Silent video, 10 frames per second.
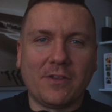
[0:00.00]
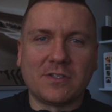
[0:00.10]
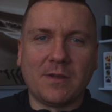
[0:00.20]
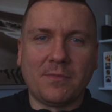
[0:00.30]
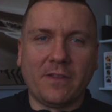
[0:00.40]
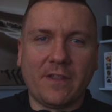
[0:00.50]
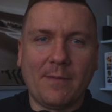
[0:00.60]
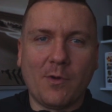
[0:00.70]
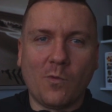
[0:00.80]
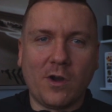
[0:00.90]
there's something that
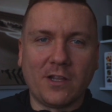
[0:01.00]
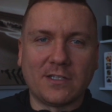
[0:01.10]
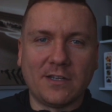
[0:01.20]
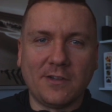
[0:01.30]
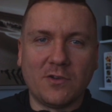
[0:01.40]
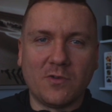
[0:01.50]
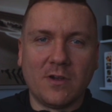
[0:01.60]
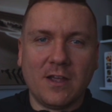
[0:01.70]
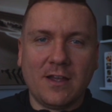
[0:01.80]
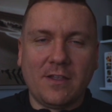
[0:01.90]
I've been wanting to do